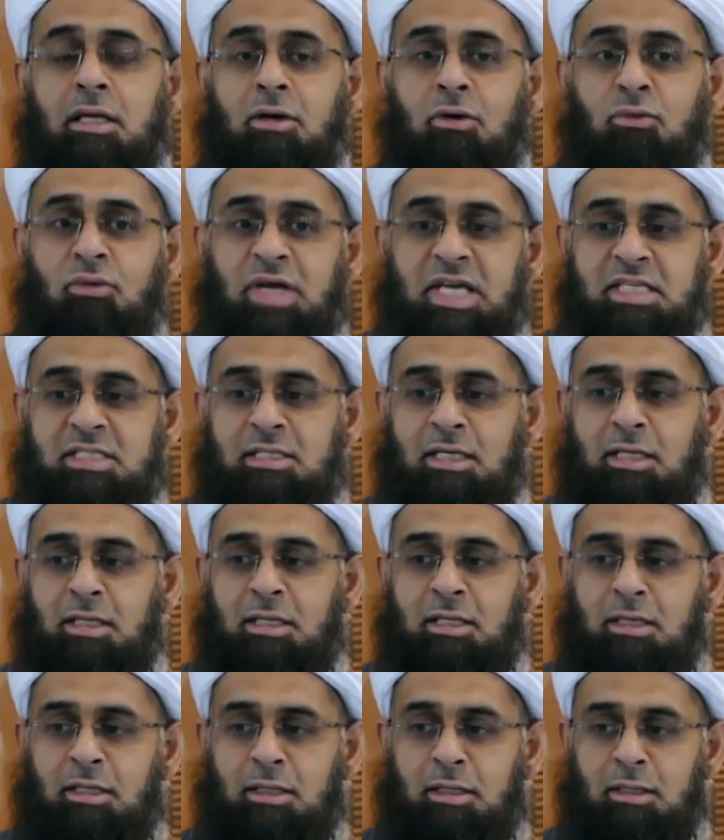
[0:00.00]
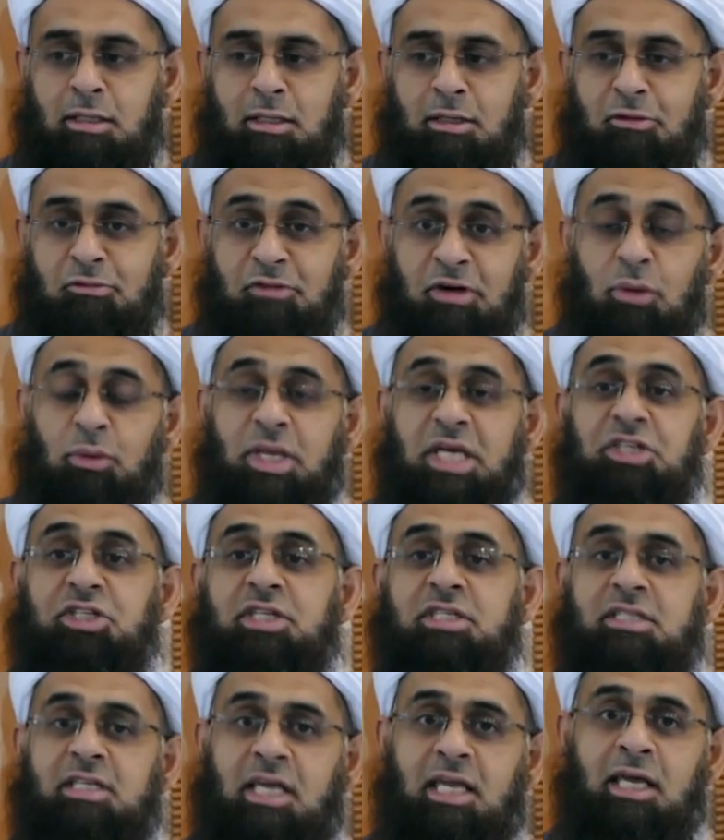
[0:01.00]
raising the
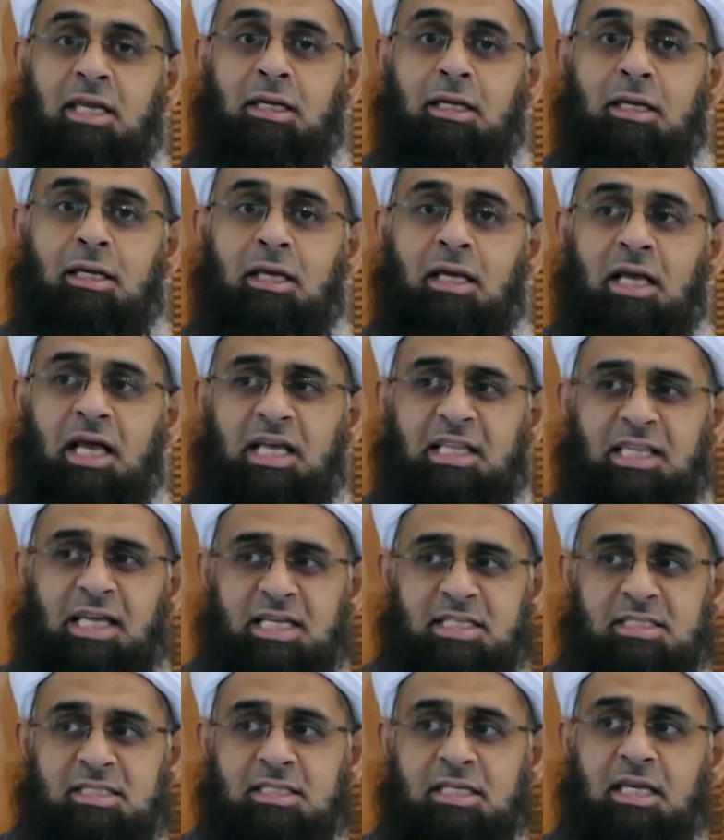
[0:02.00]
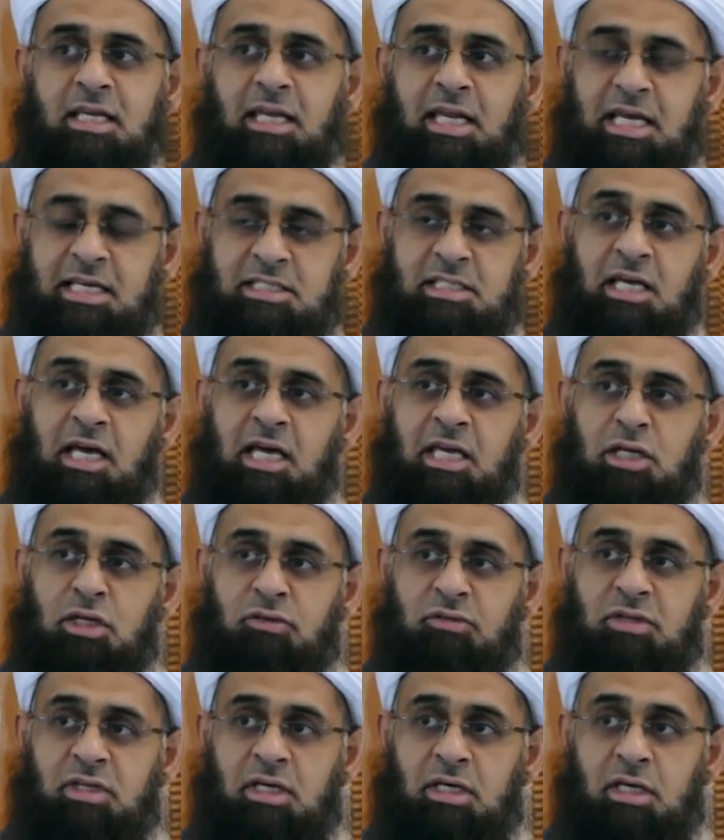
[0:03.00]
foundations again, and that's seen as kind
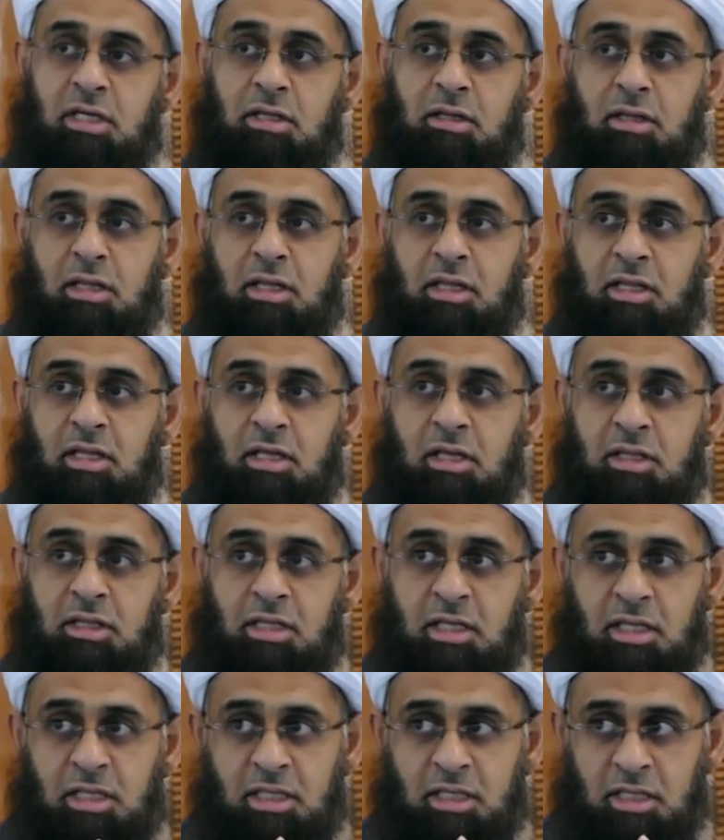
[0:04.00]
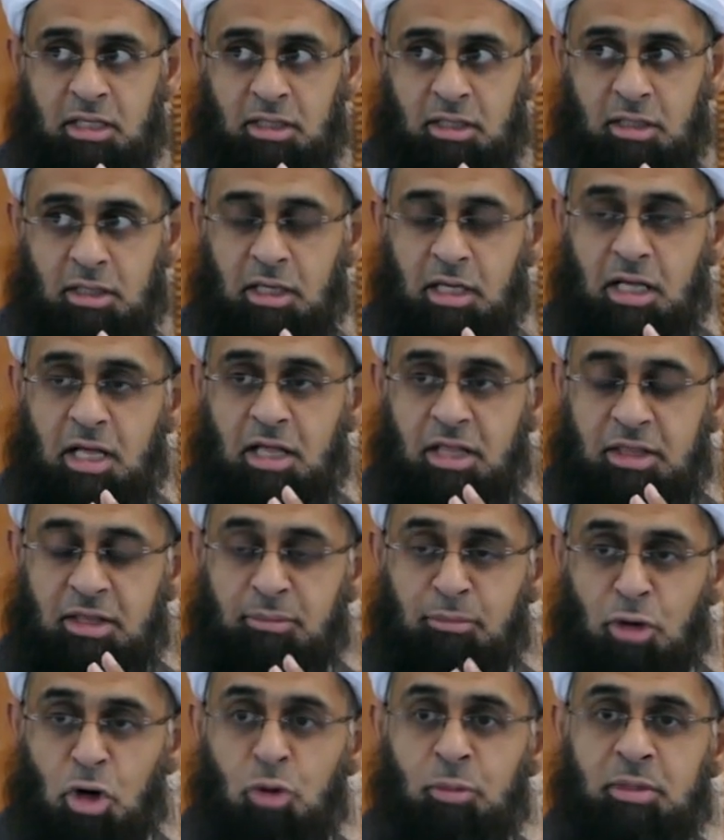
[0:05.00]
of the
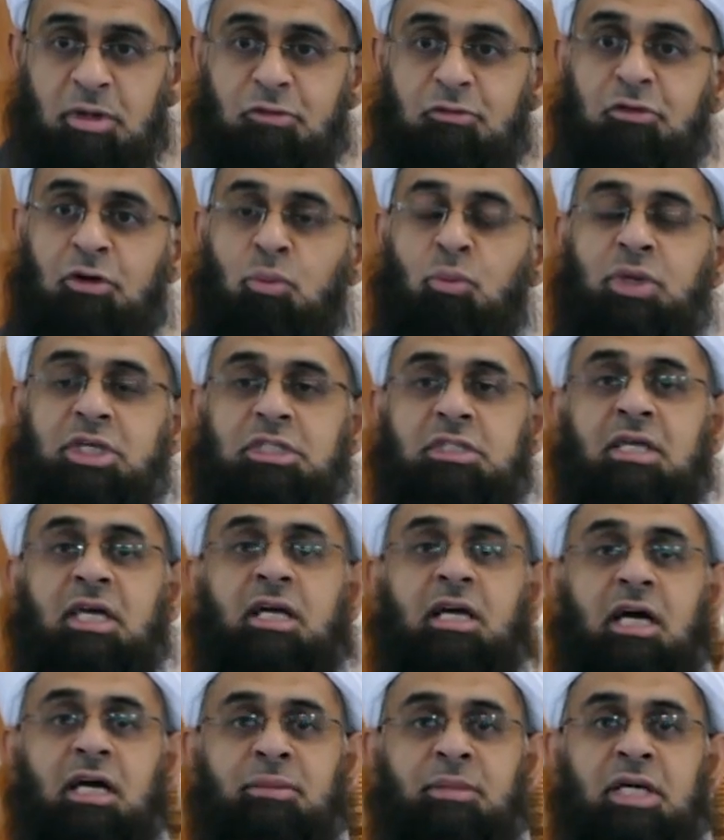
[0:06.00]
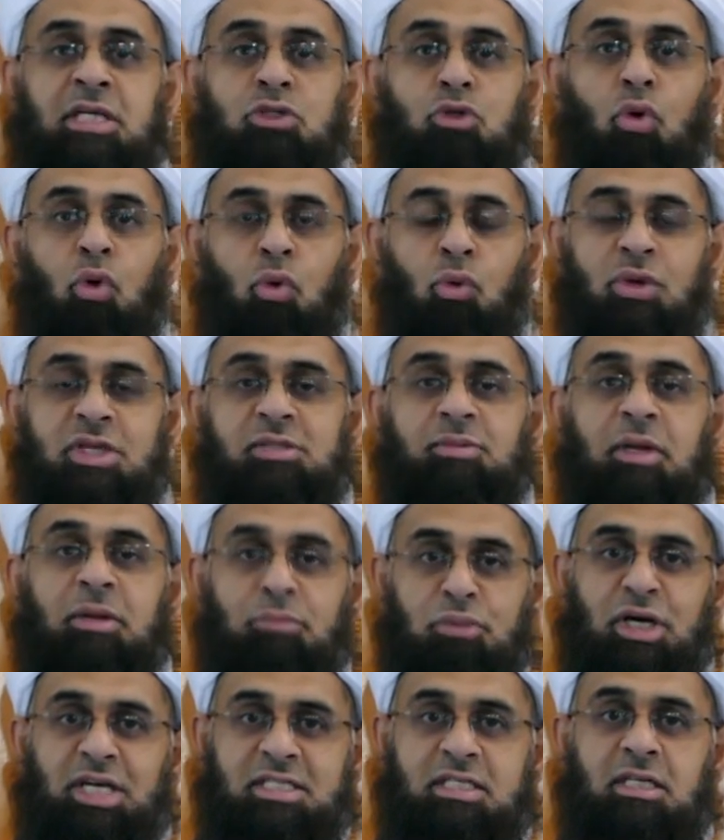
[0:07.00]
moment from which the Kaaba has always been
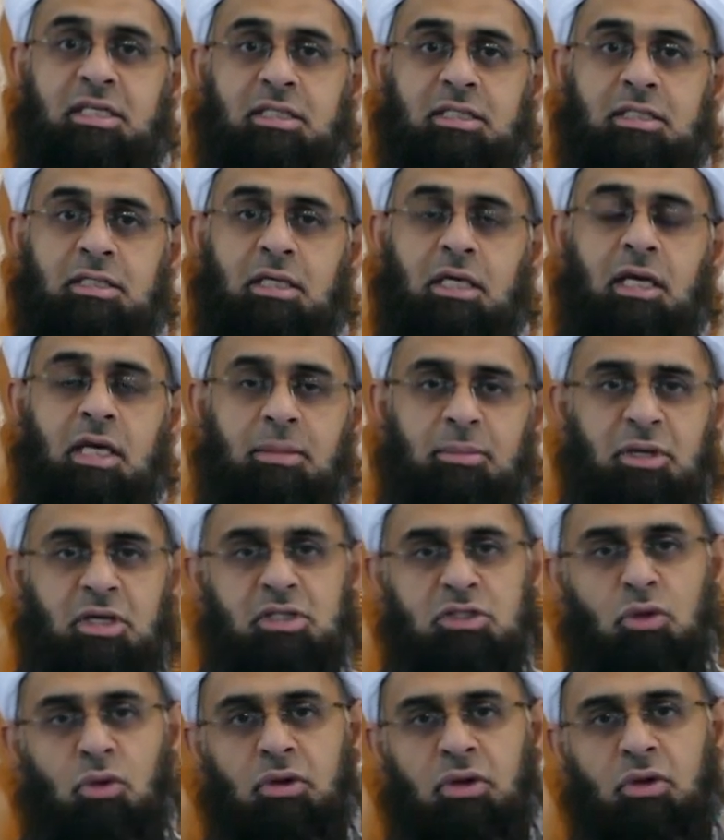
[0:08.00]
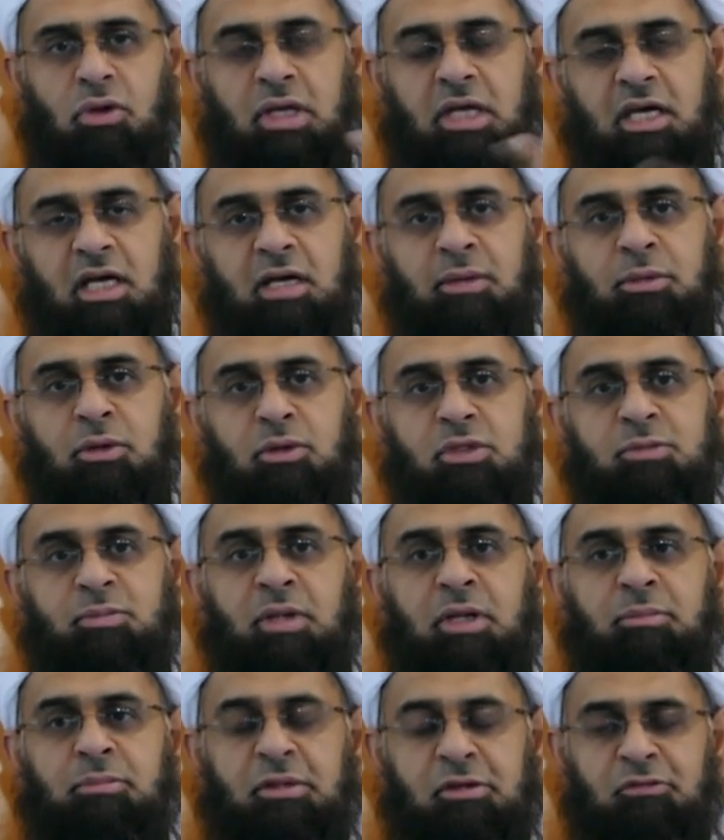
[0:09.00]
present. Because although the Kaaba was
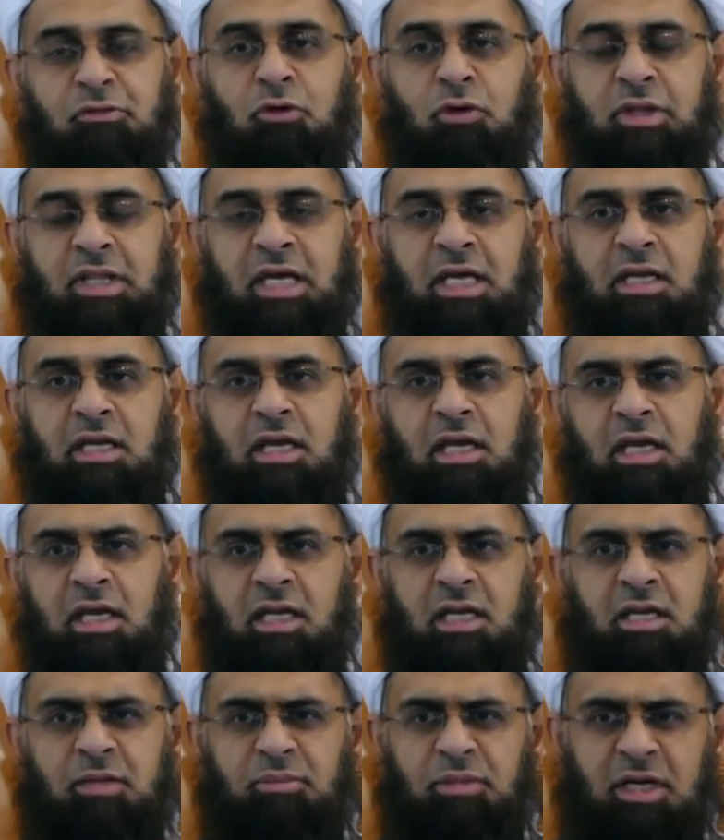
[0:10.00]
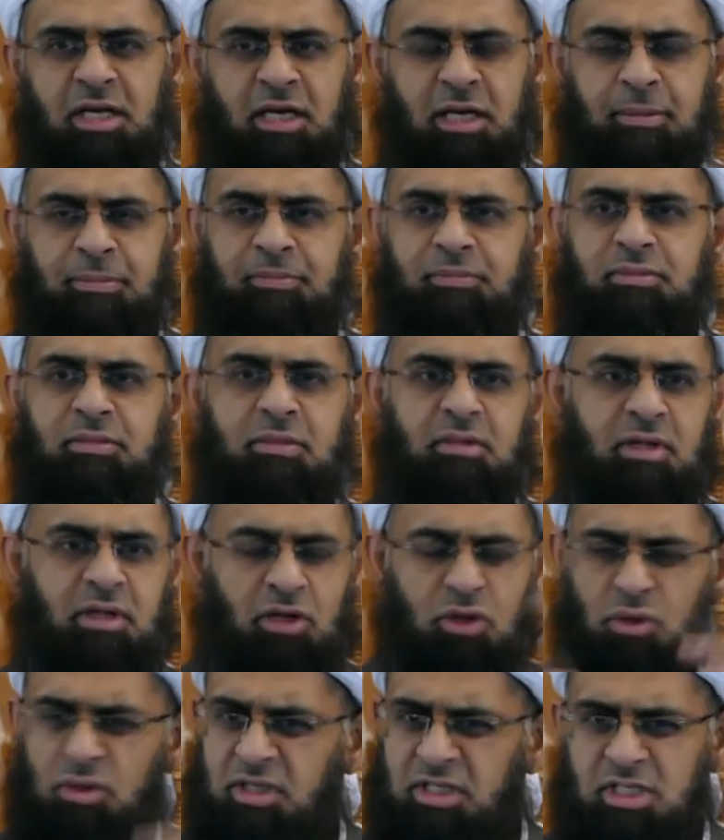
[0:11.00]
built before that, it had become
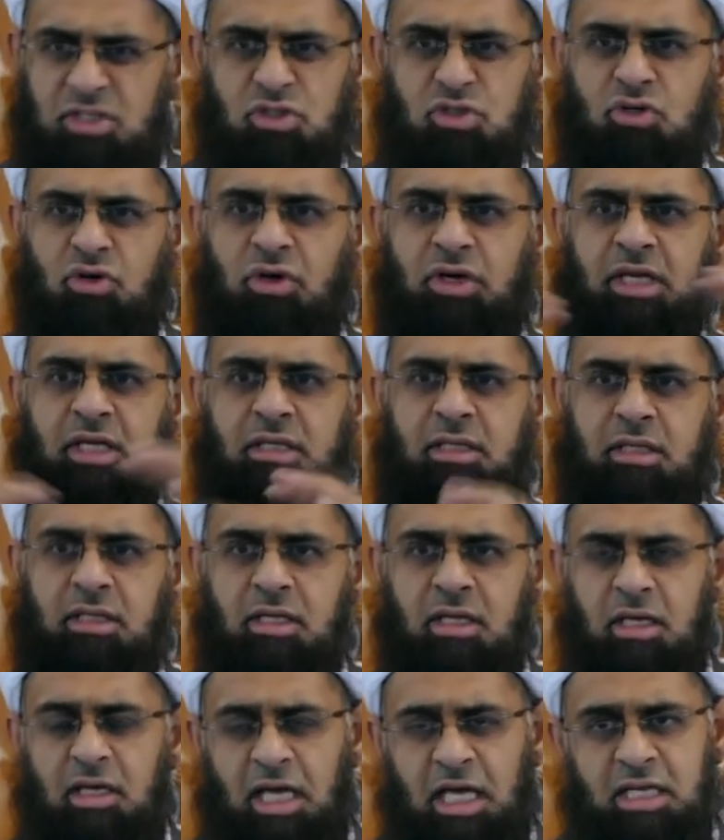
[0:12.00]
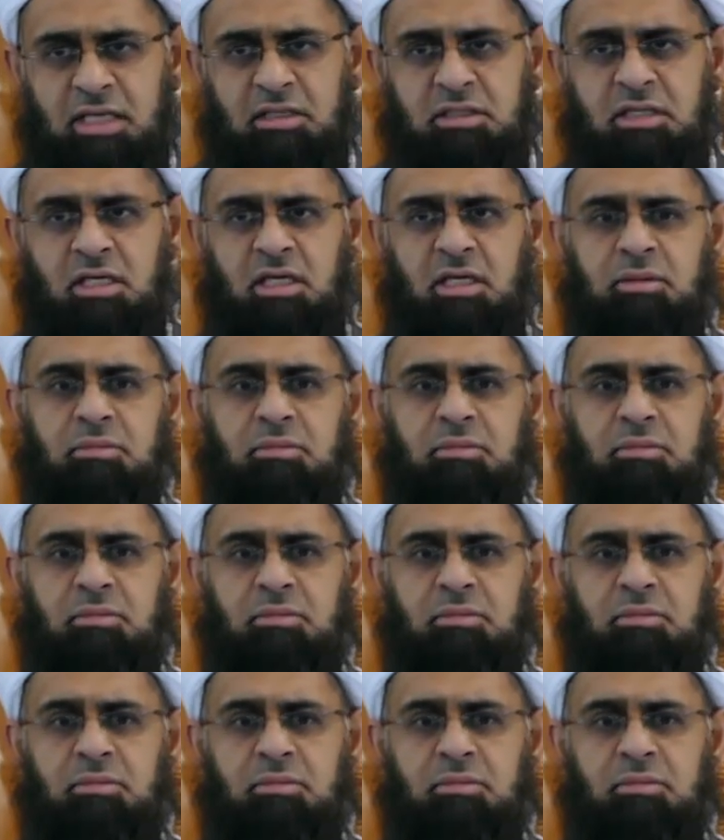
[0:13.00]
destroyed and